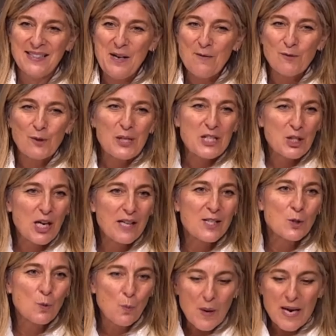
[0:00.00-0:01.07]
for each
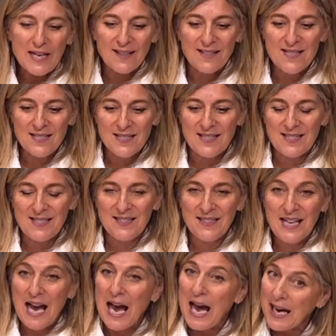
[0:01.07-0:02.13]
other's weakness
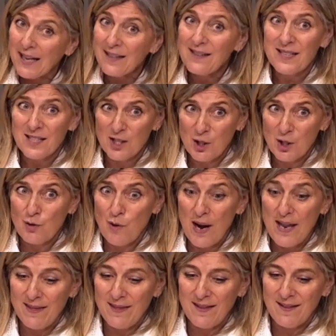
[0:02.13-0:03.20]
and
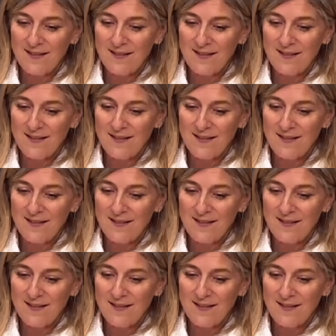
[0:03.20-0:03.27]
strength.